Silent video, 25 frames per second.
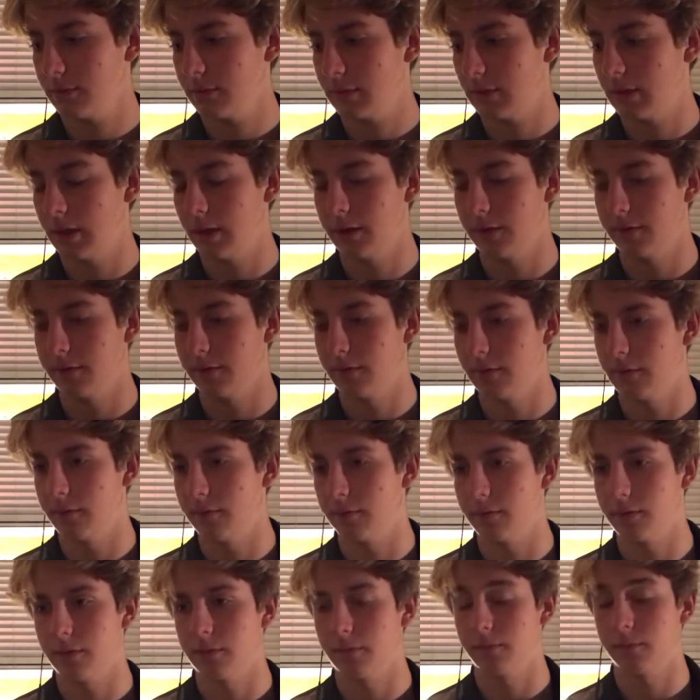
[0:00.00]
I don't even know,
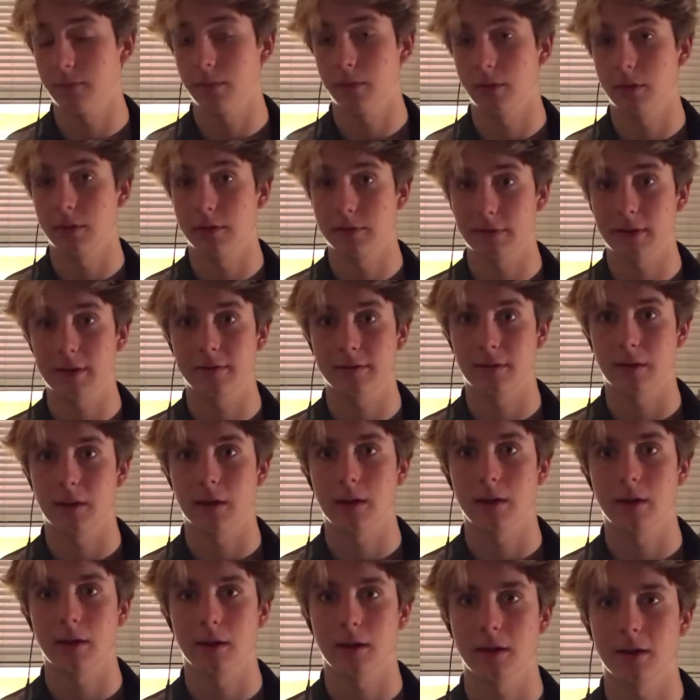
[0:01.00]
for this essay.
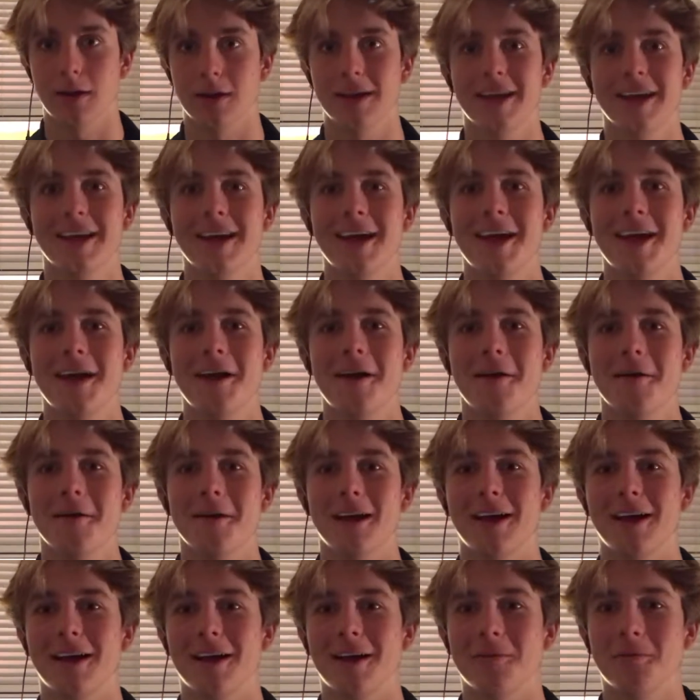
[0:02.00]

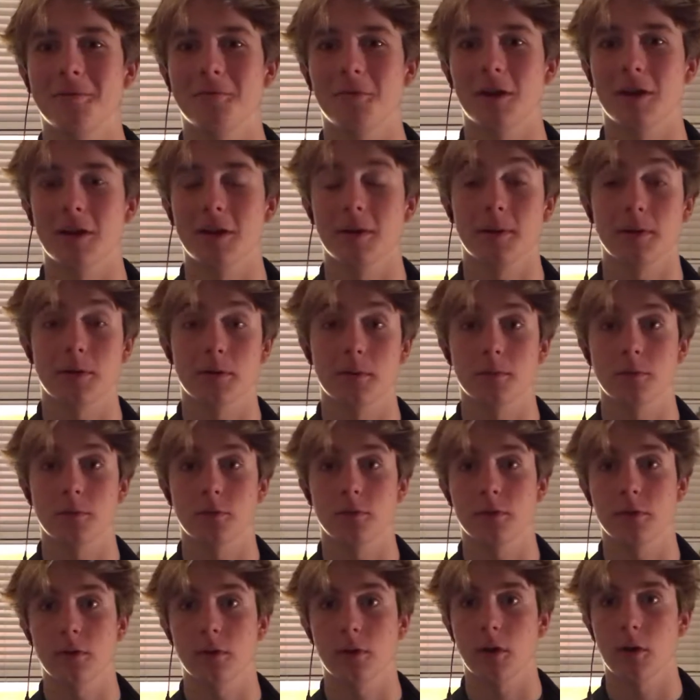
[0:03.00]
I'm writing about the
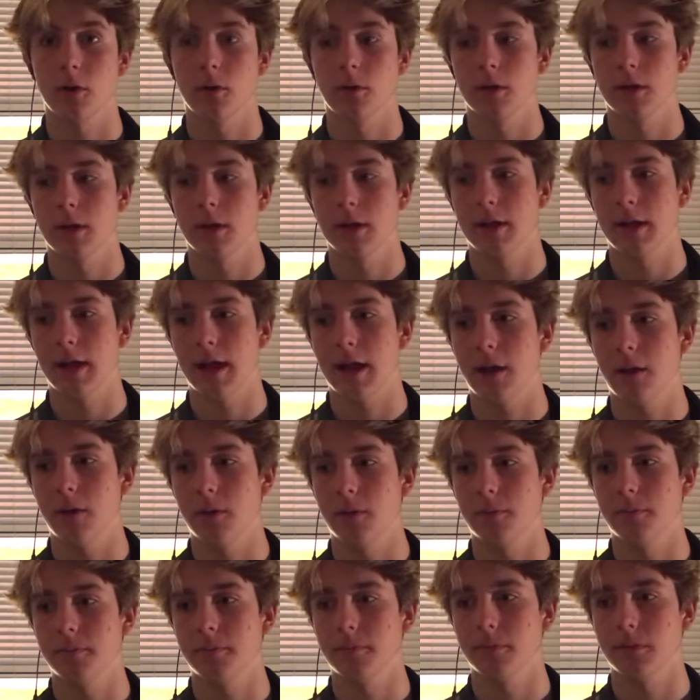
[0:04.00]
Bushido Code and
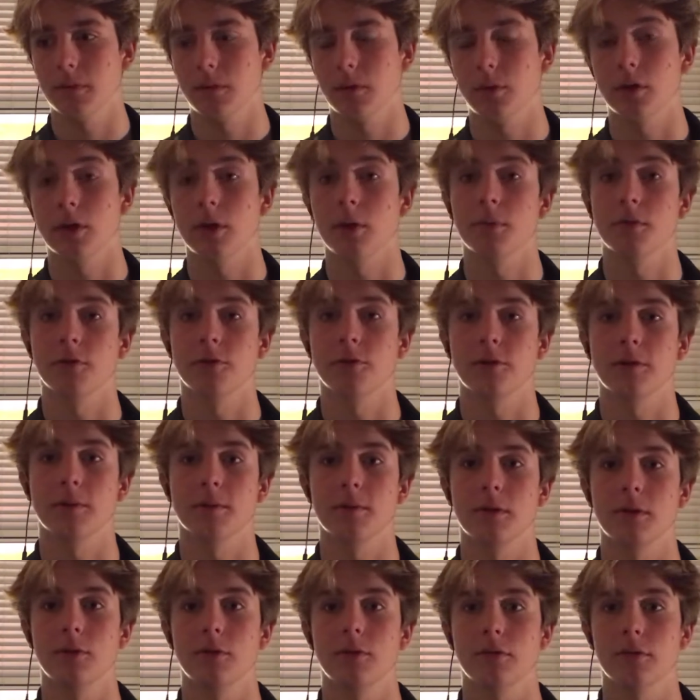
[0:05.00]
how Yukio Mishima
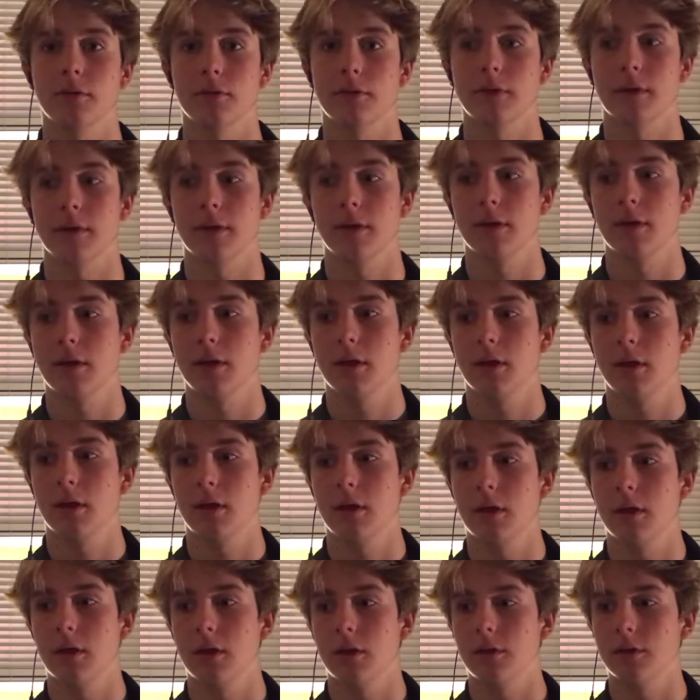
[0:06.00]
uses it.
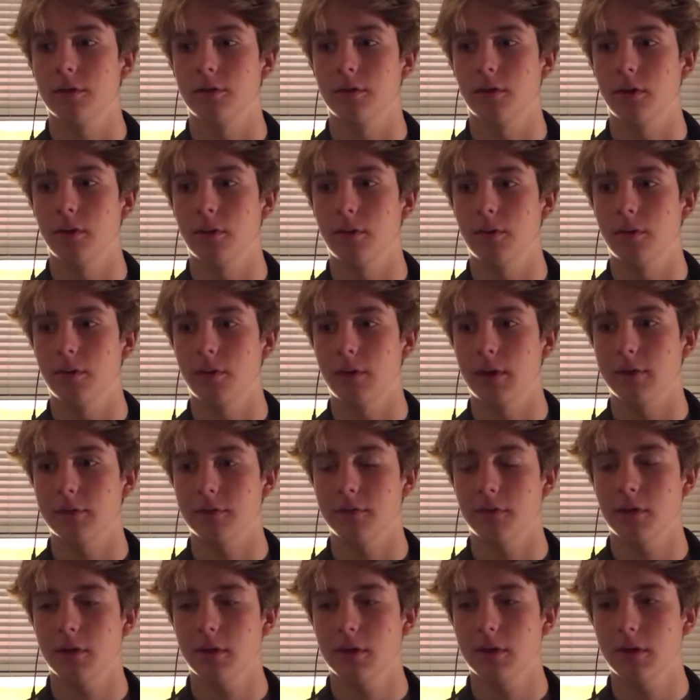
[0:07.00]
So, as I've
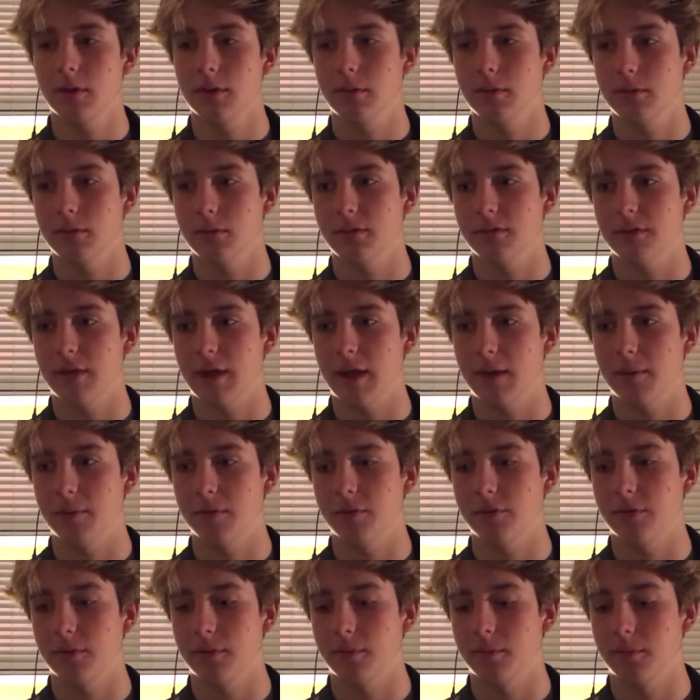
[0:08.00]
already
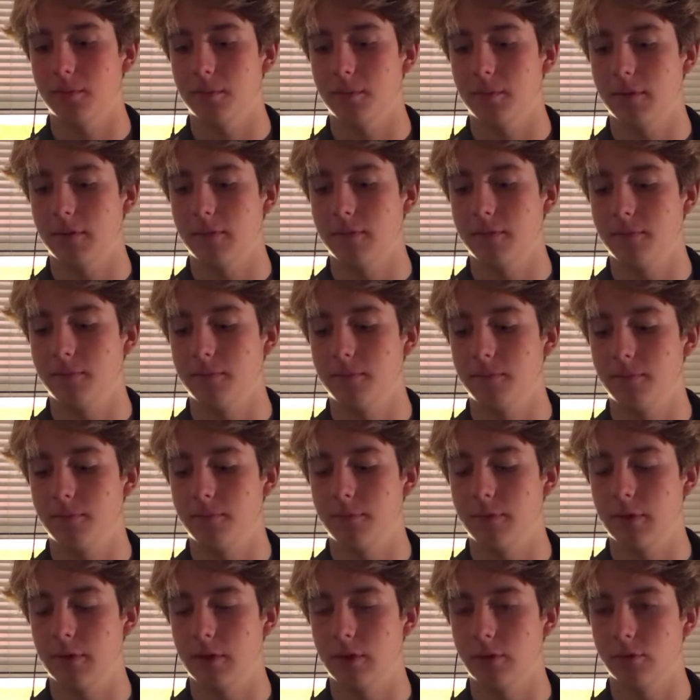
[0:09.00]
established in my
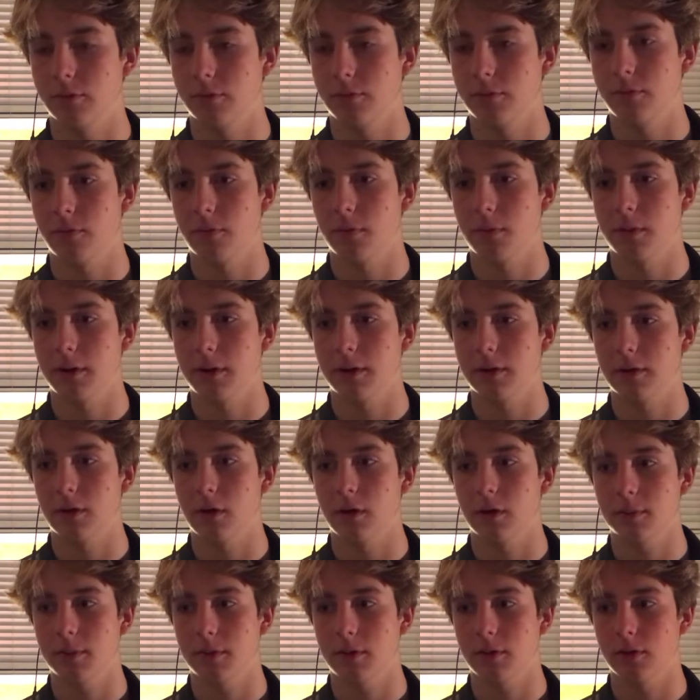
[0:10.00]
videos before where I
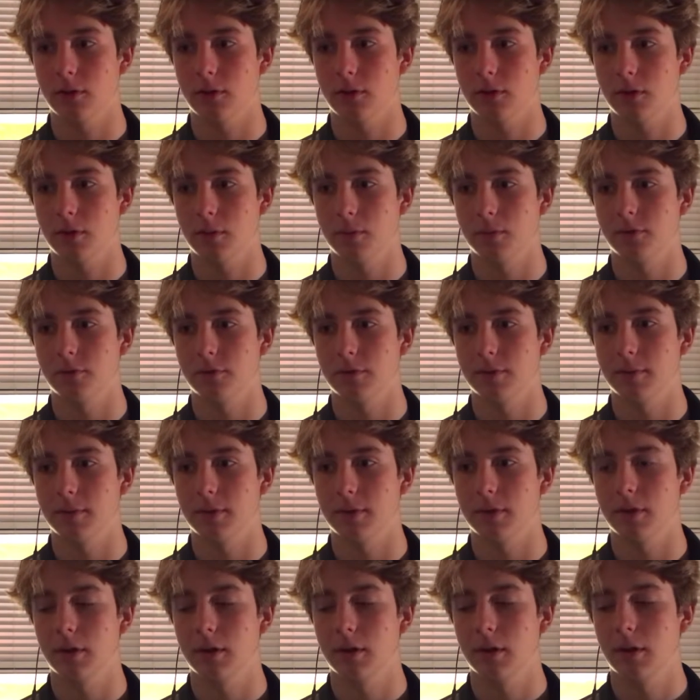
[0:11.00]
talked about Yukio Mishima,
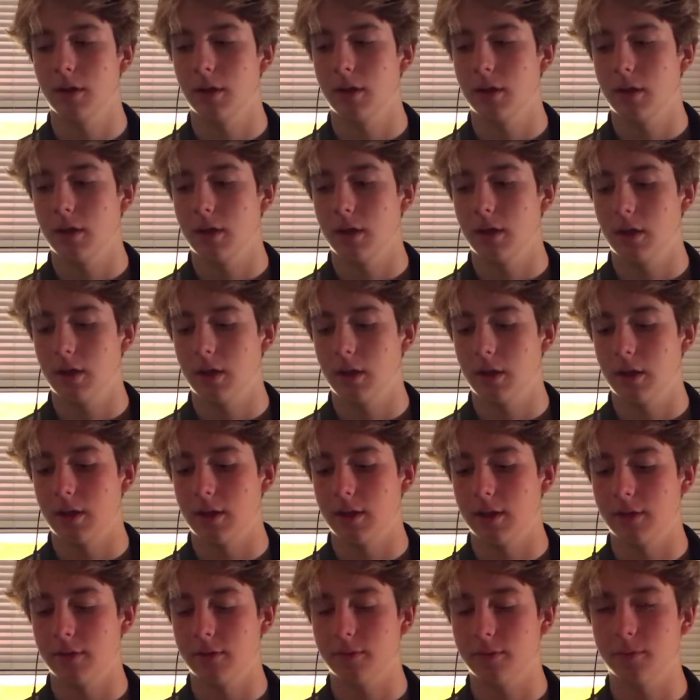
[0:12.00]

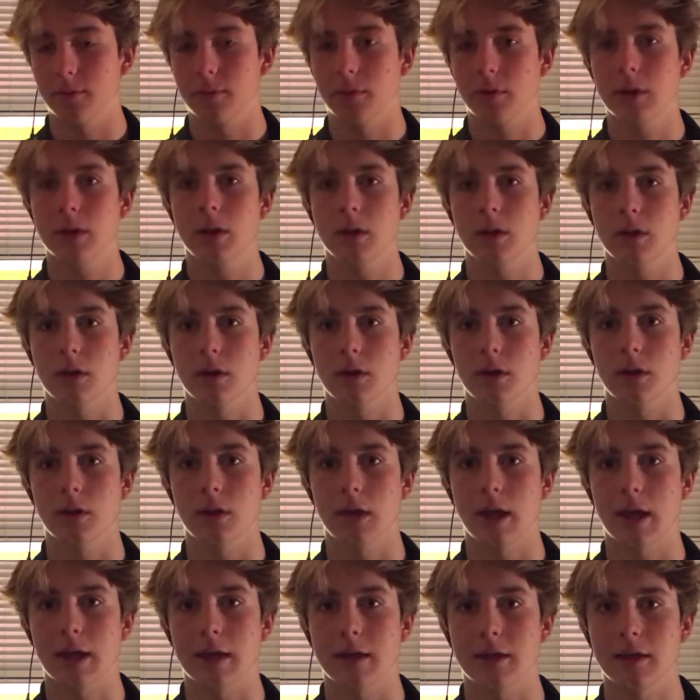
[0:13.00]
it's pretty clear
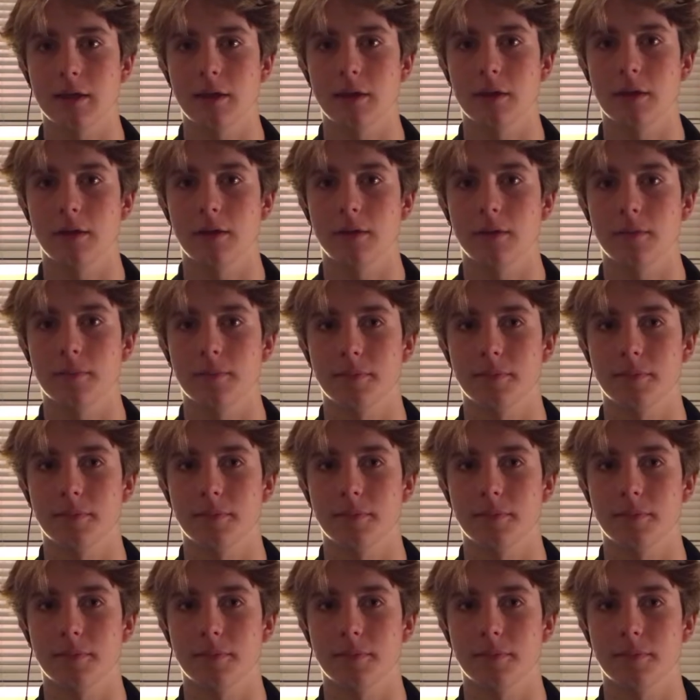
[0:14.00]
that he